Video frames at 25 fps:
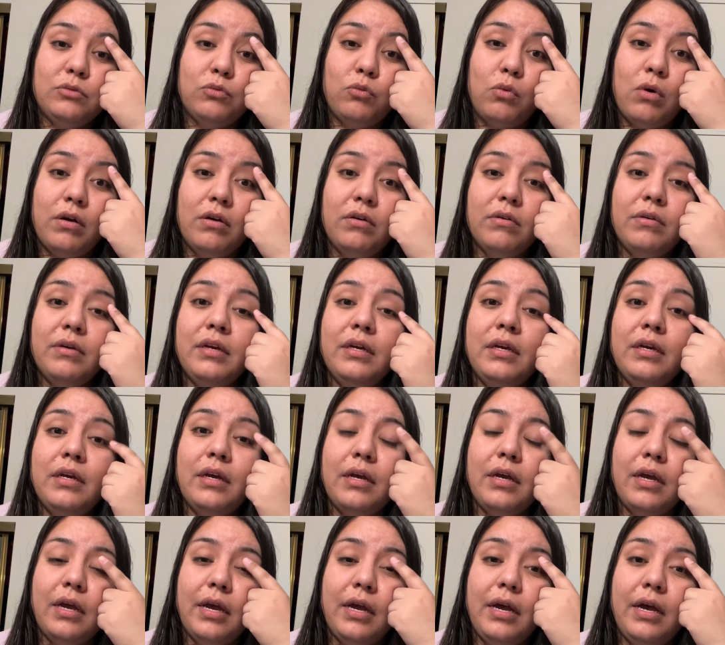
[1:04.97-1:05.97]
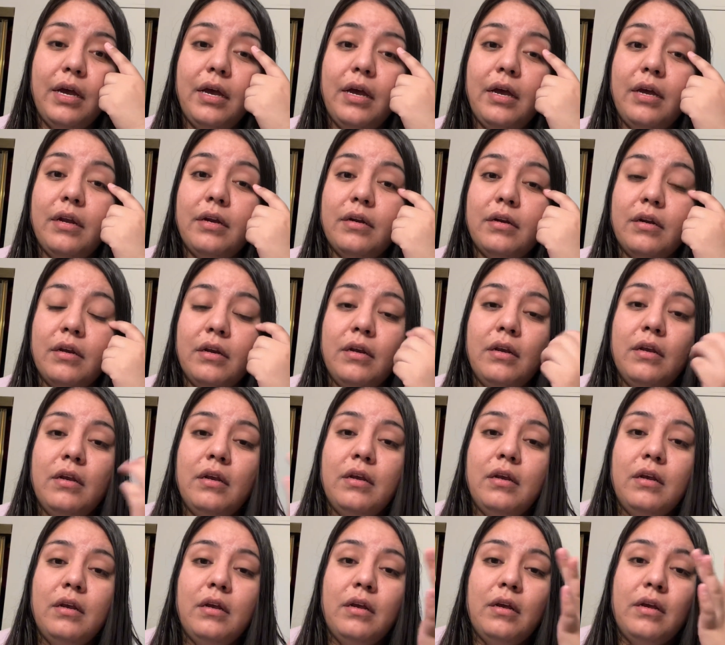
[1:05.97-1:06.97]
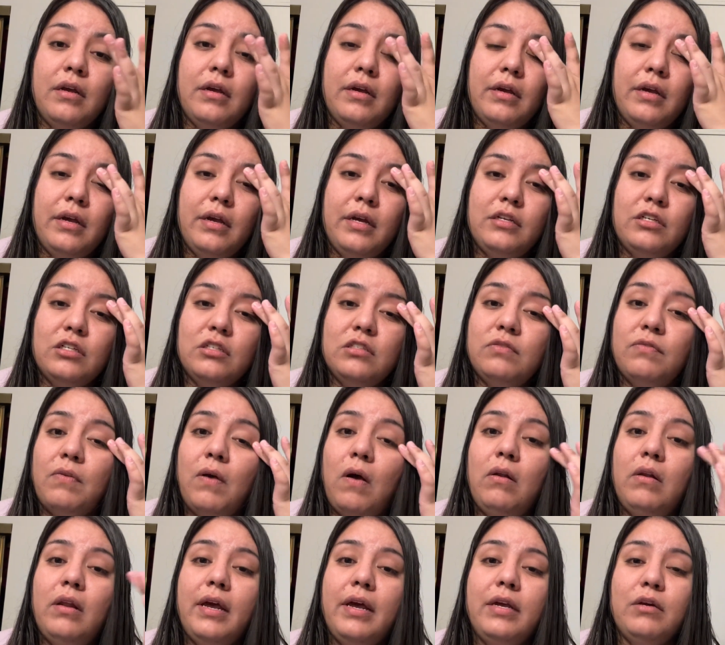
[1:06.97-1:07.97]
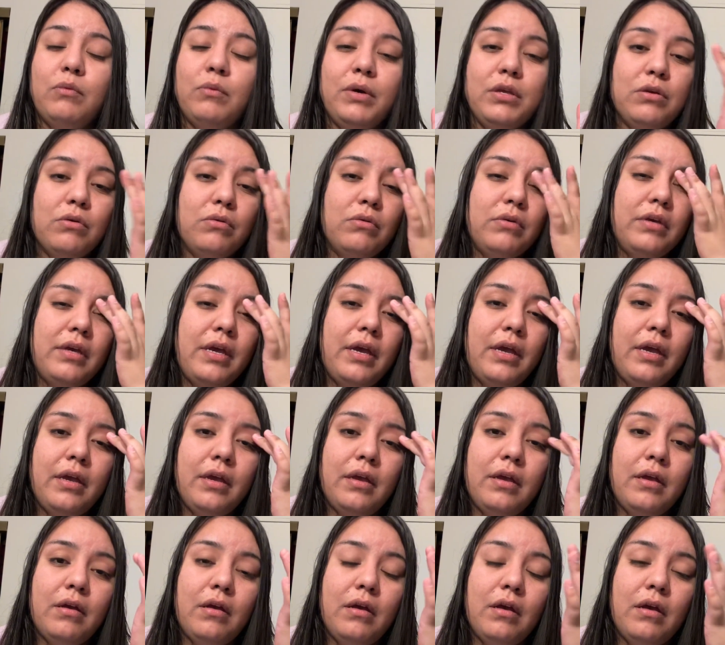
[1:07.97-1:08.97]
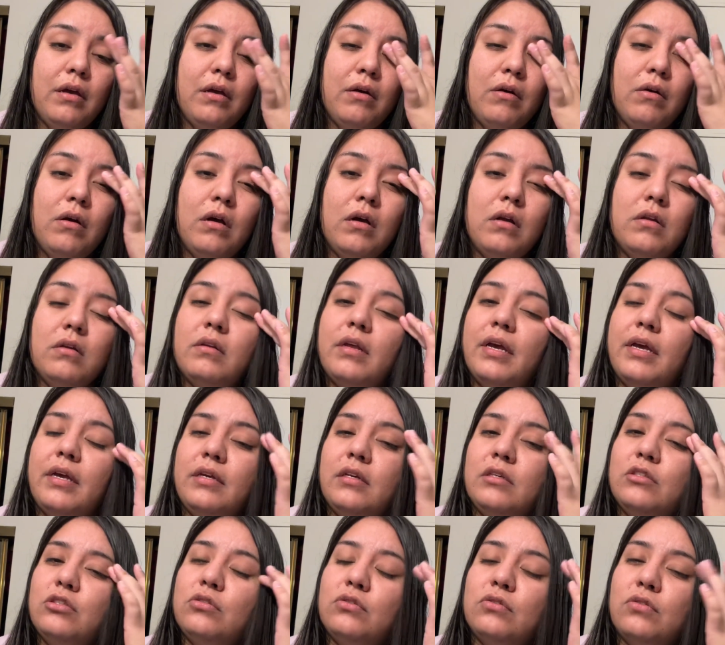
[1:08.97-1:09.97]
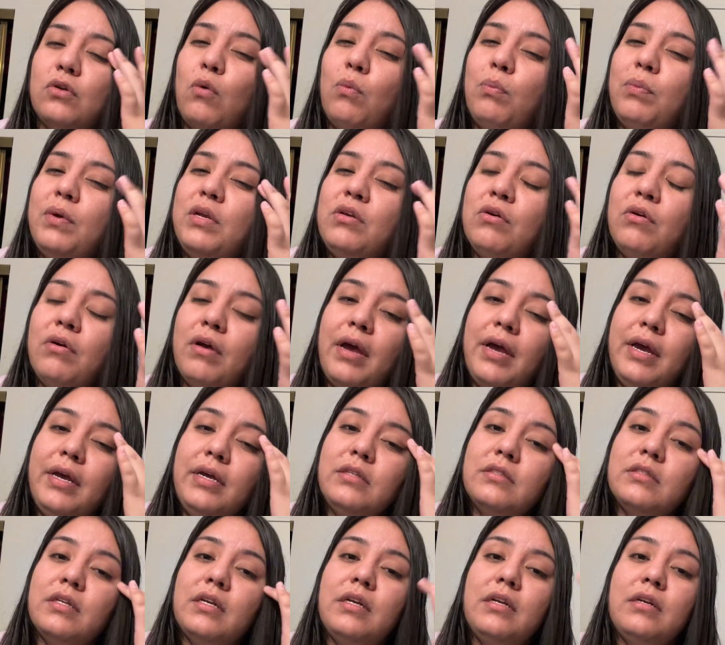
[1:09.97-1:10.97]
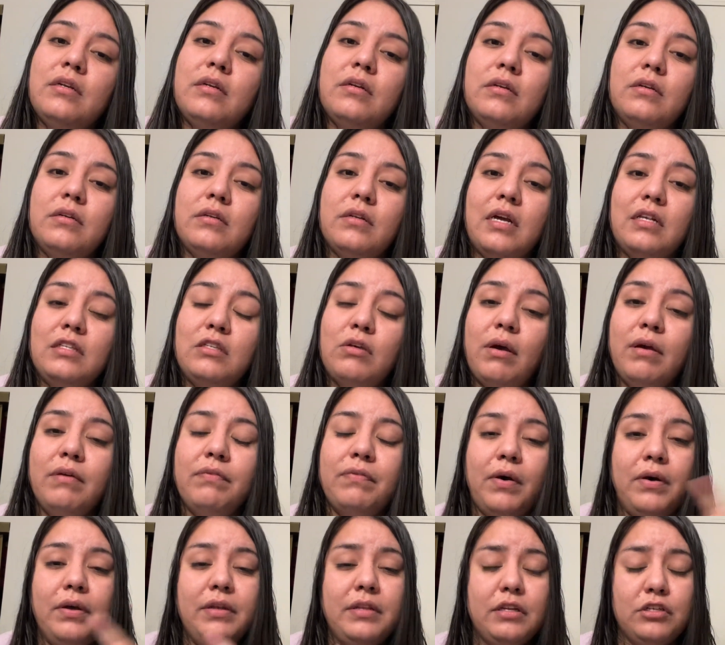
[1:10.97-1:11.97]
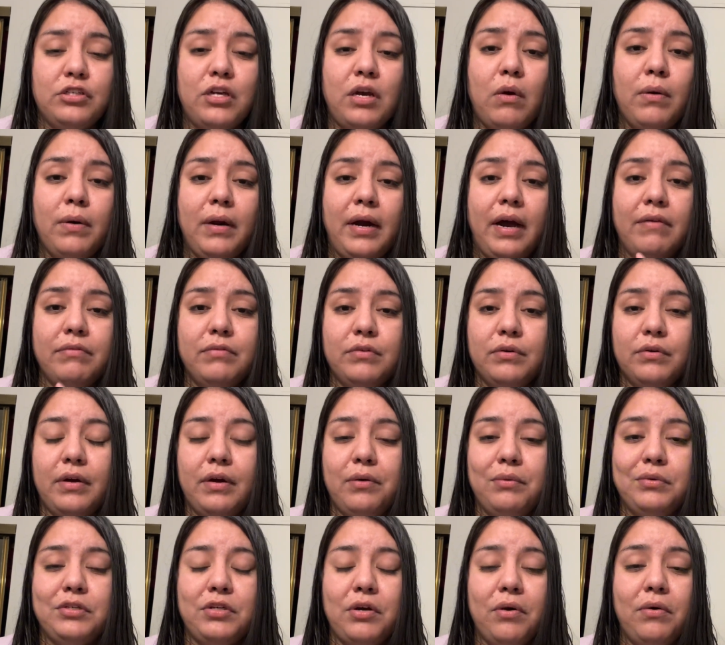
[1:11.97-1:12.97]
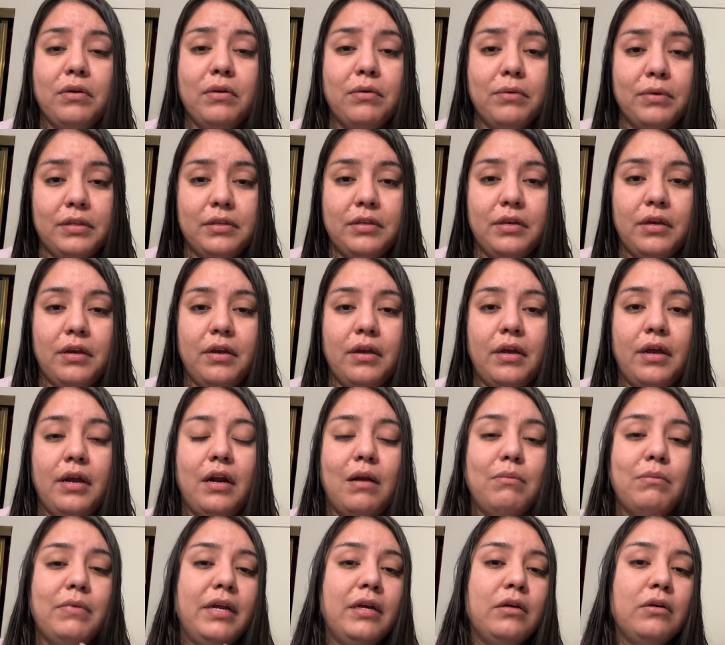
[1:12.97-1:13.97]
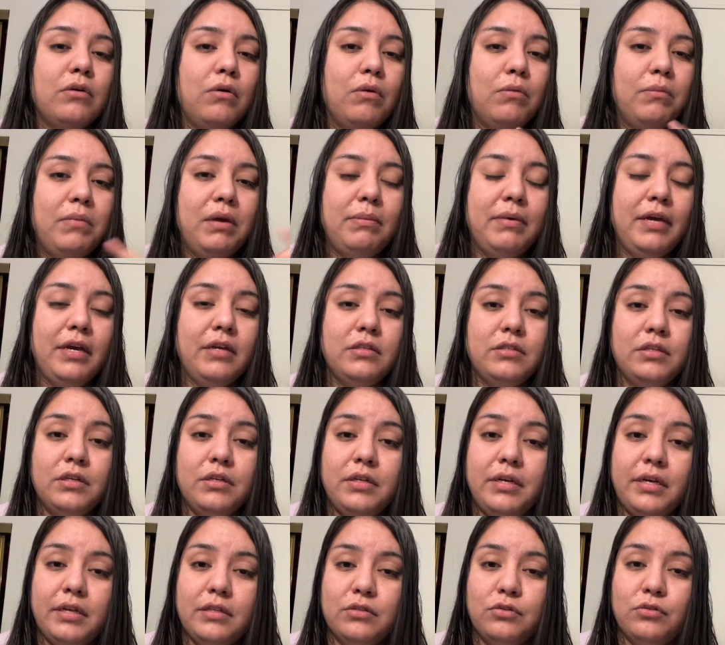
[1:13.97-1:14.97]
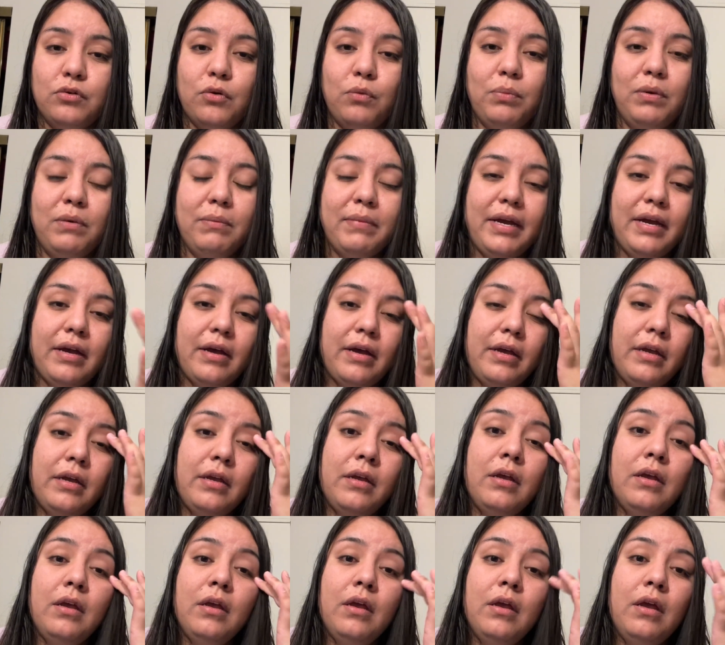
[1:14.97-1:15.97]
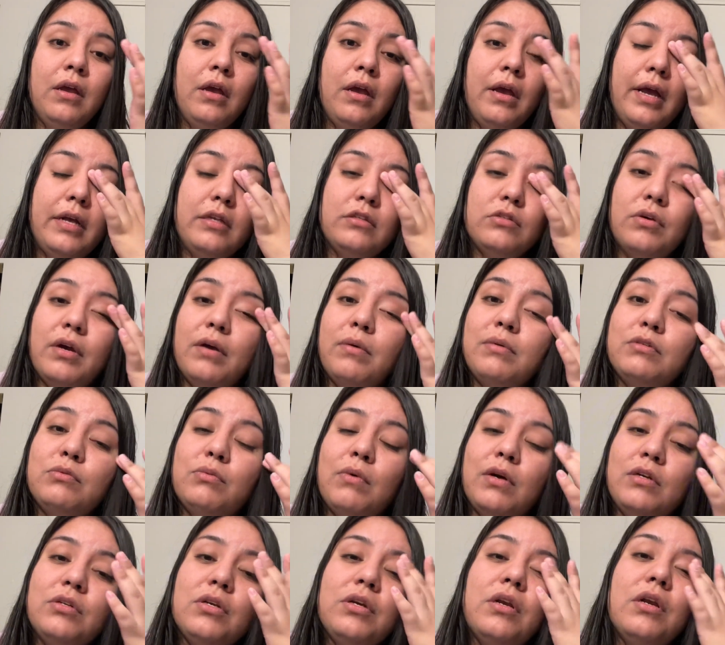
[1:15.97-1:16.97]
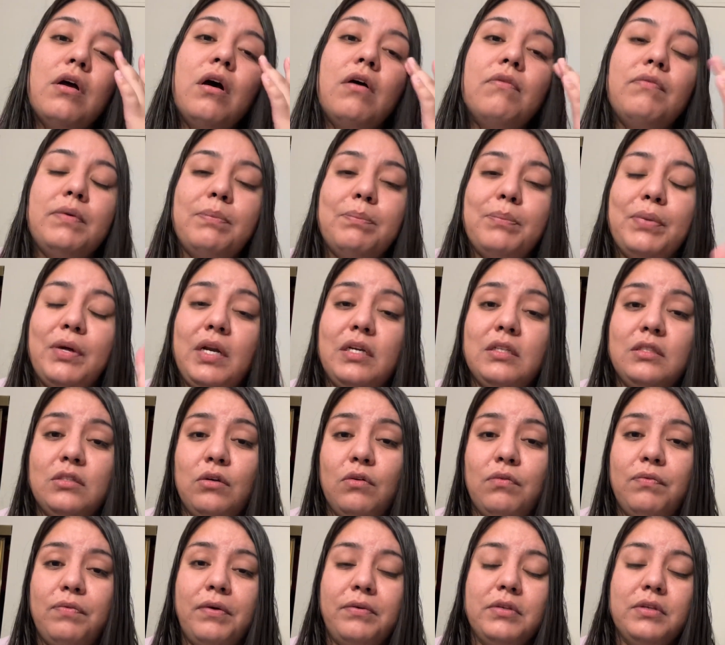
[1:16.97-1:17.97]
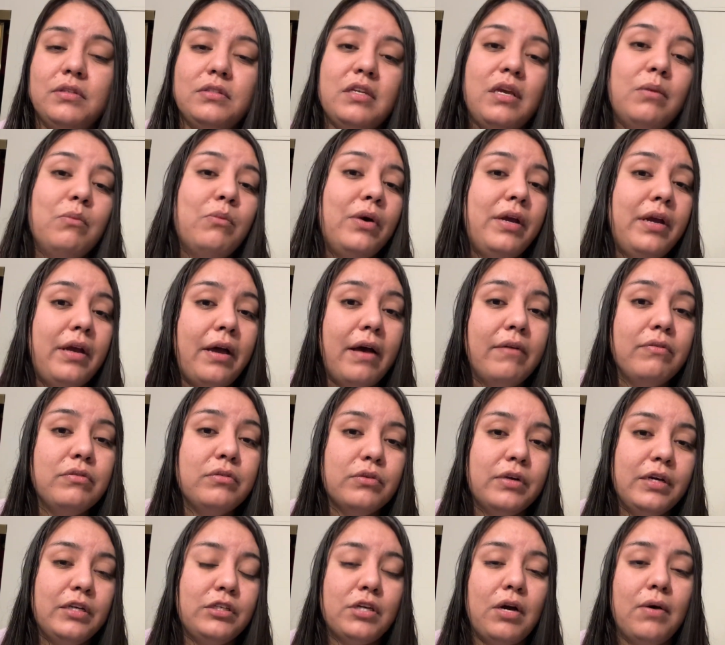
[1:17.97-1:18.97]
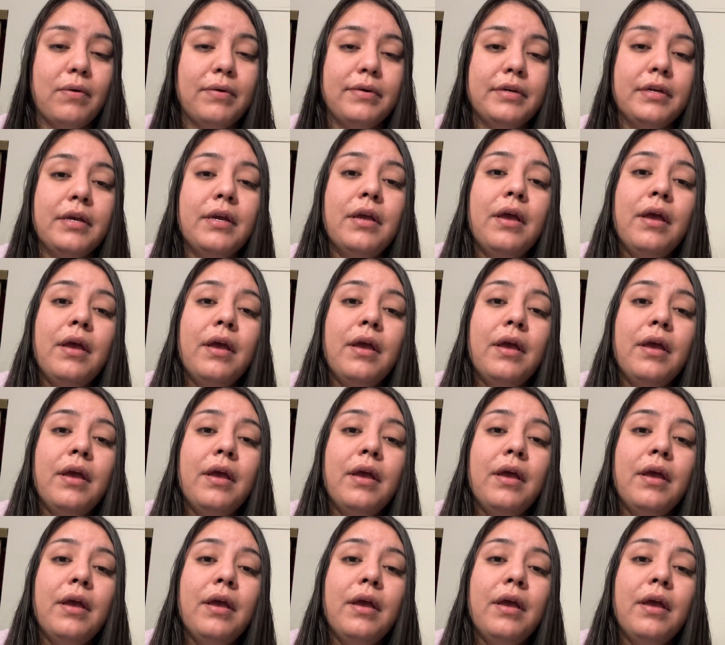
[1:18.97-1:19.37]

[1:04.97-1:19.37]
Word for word: watery and it just felt like when you get like soap in your eyes and that's how I felt in the shower after I was showering with it and I'm like oh maybe I did get soap in my eye and so I was washing it off but I still felt the same way after I showered